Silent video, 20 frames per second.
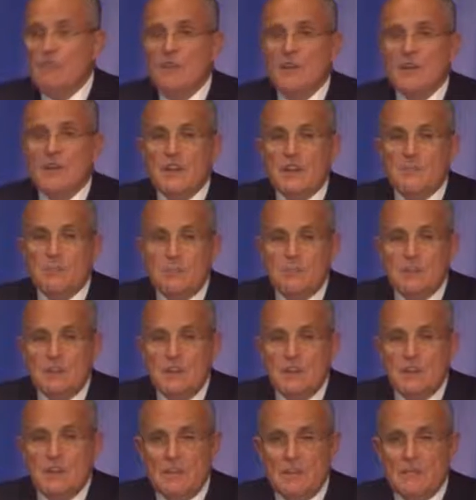very
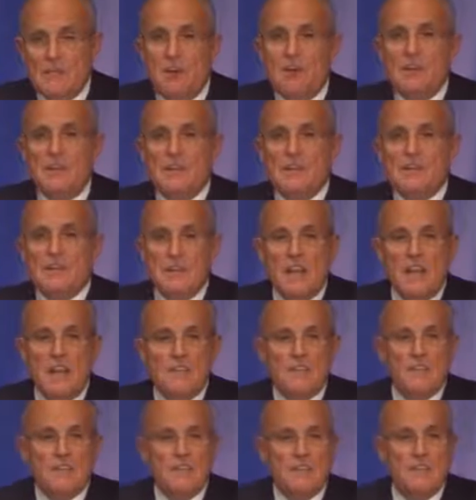complete, very
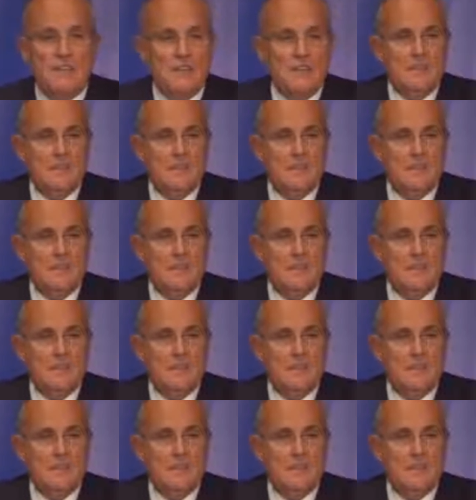intense,